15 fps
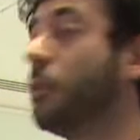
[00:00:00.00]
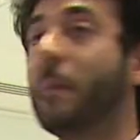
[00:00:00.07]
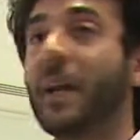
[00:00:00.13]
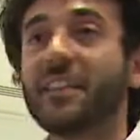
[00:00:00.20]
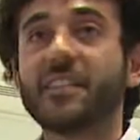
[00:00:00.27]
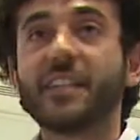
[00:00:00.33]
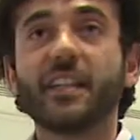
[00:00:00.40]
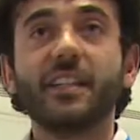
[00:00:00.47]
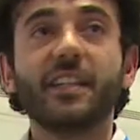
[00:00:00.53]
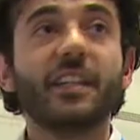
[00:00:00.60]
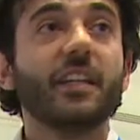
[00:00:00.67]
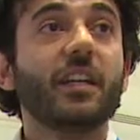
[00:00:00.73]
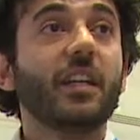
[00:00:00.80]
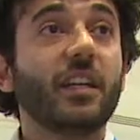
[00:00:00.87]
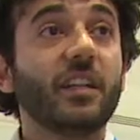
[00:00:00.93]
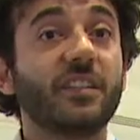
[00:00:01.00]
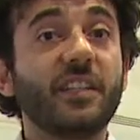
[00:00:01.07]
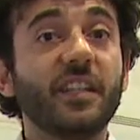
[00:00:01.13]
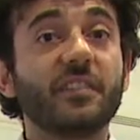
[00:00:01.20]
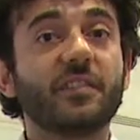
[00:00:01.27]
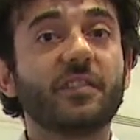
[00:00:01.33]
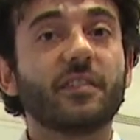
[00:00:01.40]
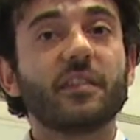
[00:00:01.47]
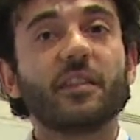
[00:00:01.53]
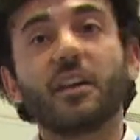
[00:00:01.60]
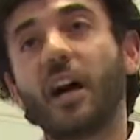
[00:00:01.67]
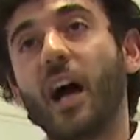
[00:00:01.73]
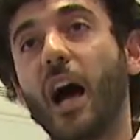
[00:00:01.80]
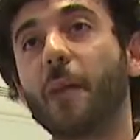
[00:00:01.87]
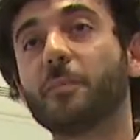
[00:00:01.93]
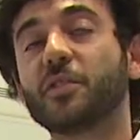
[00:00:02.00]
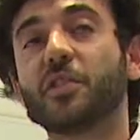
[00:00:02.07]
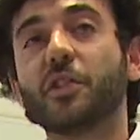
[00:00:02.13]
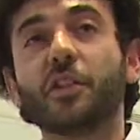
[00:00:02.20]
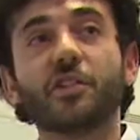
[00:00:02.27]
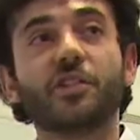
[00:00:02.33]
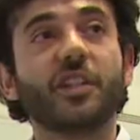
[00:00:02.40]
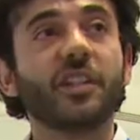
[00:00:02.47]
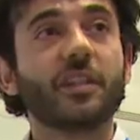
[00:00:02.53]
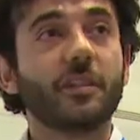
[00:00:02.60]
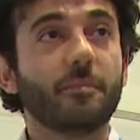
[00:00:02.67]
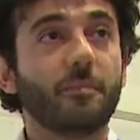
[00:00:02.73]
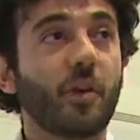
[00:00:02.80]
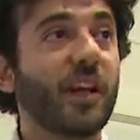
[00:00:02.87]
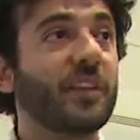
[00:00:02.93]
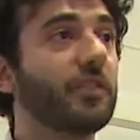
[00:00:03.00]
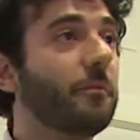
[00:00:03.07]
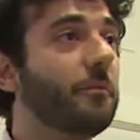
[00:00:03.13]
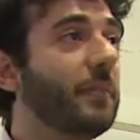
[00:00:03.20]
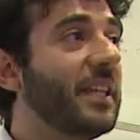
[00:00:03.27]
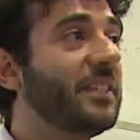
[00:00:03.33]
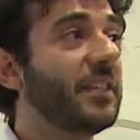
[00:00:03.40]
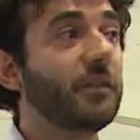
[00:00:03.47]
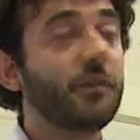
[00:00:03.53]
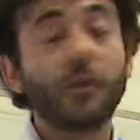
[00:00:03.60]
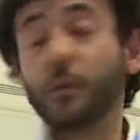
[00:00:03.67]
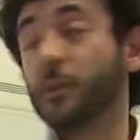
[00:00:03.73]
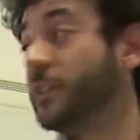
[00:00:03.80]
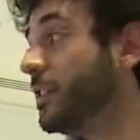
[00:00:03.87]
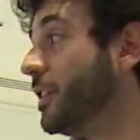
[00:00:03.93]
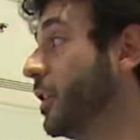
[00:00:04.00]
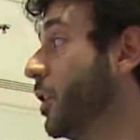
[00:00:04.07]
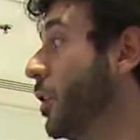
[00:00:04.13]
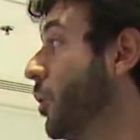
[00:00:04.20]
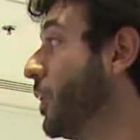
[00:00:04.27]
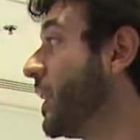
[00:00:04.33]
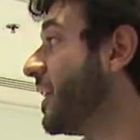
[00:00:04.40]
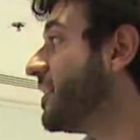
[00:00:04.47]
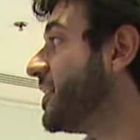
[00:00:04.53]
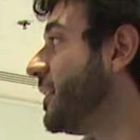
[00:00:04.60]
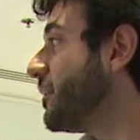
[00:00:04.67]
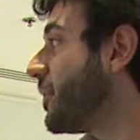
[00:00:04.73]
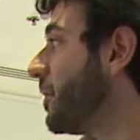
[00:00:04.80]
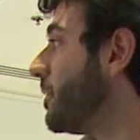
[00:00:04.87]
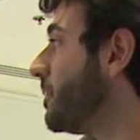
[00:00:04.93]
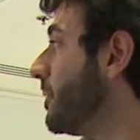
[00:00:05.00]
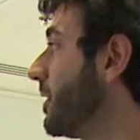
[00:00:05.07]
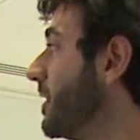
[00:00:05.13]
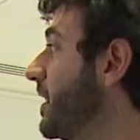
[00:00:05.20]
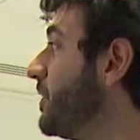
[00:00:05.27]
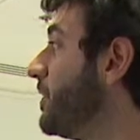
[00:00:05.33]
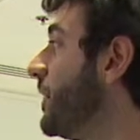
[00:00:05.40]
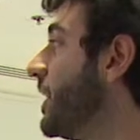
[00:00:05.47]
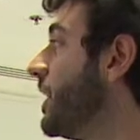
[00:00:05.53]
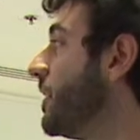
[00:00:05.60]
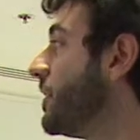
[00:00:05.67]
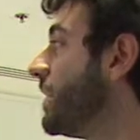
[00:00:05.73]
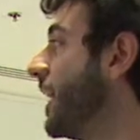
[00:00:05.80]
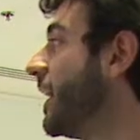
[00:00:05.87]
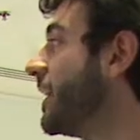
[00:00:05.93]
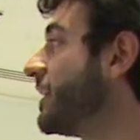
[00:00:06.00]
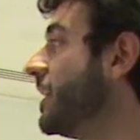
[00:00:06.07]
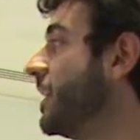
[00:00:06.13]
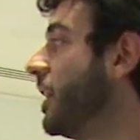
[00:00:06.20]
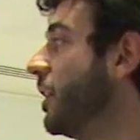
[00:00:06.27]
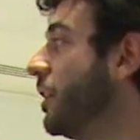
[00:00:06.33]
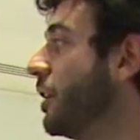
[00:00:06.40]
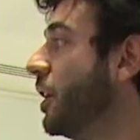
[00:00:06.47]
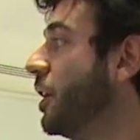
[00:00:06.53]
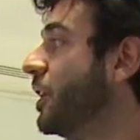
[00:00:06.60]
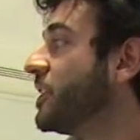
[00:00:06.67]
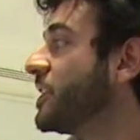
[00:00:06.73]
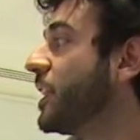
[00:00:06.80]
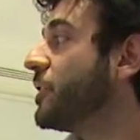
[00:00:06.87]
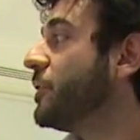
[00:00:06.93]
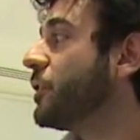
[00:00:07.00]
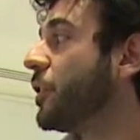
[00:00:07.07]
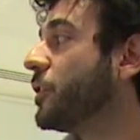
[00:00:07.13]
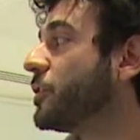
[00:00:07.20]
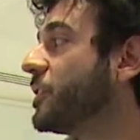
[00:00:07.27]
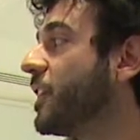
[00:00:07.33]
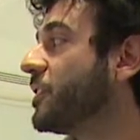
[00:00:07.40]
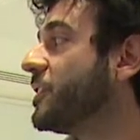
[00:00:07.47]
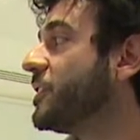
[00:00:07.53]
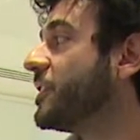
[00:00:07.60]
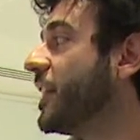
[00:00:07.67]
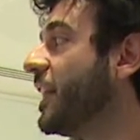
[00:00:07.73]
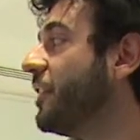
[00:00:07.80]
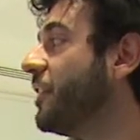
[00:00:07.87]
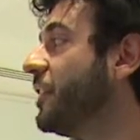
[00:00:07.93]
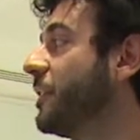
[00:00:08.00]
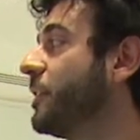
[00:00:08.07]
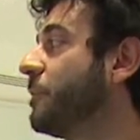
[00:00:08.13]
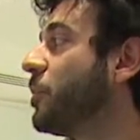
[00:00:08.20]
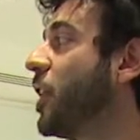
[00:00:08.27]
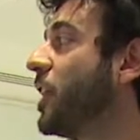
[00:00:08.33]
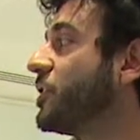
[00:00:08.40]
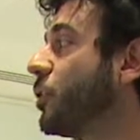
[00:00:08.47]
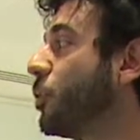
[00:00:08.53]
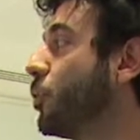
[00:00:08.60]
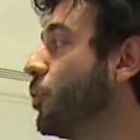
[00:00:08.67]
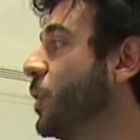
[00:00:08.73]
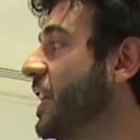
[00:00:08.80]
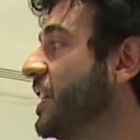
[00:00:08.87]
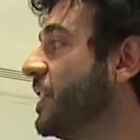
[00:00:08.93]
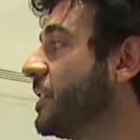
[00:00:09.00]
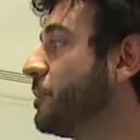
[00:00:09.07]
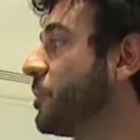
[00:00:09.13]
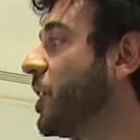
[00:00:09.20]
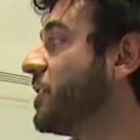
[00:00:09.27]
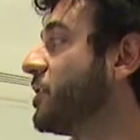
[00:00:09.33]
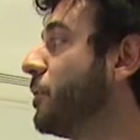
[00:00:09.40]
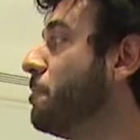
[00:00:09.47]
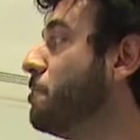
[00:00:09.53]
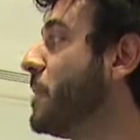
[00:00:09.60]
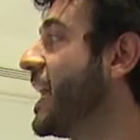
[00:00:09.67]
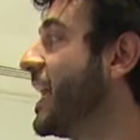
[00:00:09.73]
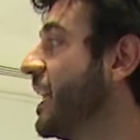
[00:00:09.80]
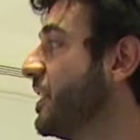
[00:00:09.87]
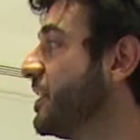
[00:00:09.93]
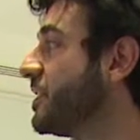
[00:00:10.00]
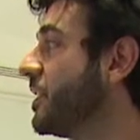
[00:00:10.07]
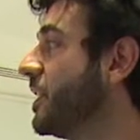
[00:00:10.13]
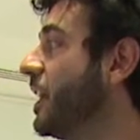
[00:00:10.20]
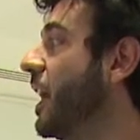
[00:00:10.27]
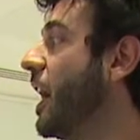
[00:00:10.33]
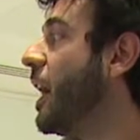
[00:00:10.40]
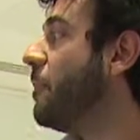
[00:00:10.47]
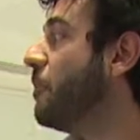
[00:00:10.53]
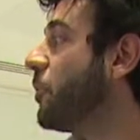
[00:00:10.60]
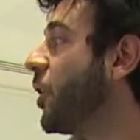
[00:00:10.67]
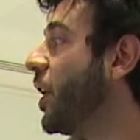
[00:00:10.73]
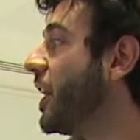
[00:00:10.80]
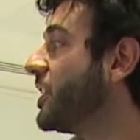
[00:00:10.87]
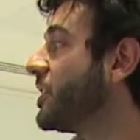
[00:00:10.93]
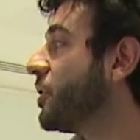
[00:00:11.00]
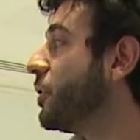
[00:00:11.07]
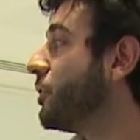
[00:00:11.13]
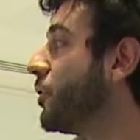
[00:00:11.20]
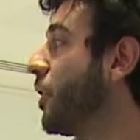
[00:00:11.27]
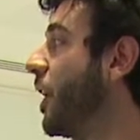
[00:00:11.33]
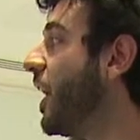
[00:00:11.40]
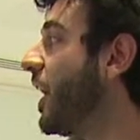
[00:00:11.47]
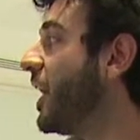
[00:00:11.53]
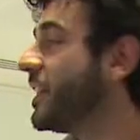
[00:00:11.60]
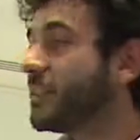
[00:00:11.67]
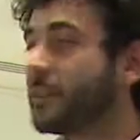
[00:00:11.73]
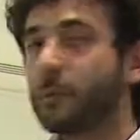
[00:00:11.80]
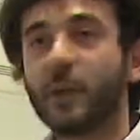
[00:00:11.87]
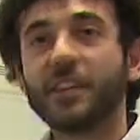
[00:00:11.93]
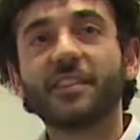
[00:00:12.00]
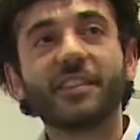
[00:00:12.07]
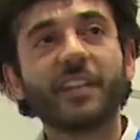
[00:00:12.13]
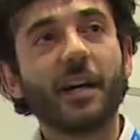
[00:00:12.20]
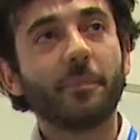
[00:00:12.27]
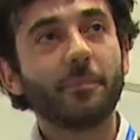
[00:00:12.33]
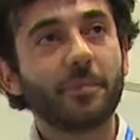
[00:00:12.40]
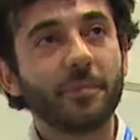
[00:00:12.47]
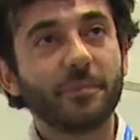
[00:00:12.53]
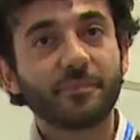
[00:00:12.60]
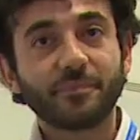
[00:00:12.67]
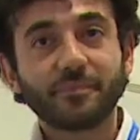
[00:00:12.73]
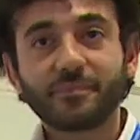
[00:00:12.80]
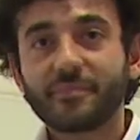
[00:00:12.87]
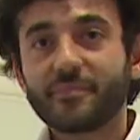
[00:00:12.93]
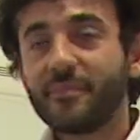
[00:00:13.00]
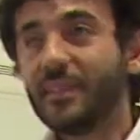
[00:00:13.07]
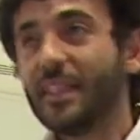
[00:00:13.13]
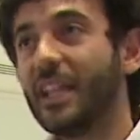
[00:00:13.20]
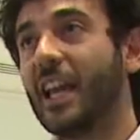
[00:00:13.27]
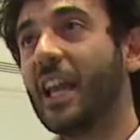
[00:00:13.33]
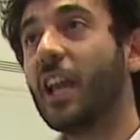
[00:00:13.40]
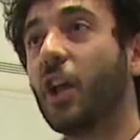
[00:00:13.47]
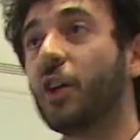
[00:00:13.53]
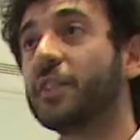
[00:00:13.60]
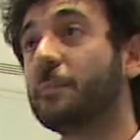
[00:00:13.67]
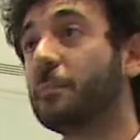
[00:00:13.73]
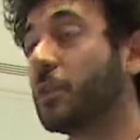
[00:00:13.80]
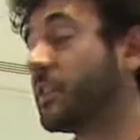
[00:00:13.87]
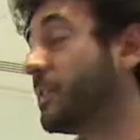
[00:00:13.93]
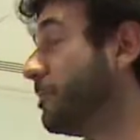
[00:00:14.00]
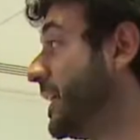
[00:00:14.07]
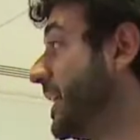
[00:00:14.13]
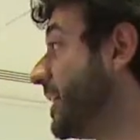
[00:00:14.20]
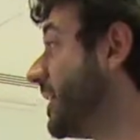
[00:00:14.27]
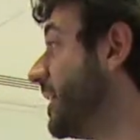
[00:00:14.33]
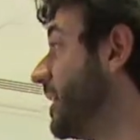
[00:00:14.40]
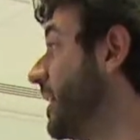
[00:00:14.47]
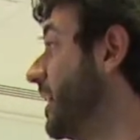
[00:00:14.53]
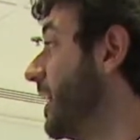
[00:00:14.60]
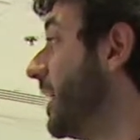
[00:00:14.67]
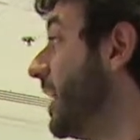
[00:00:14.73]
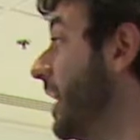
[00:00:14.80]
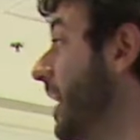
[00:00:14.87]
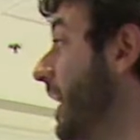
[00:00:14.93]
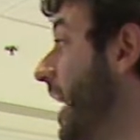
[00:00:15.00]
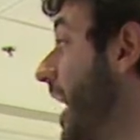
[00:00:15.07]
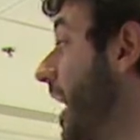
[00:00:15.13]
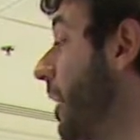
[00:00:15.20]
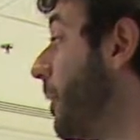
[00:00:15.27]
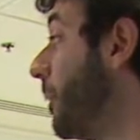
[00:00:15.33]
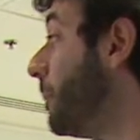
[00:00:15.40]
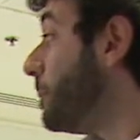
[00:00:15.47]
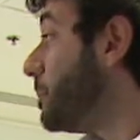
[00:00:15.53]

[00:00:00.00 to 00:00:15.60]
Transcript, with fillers: domestically this upsurge in the price of basic food. We can see from this figure that starting from 2007, price of wheat, price of maize, and price of rice went up a lot in Mozambique. Now,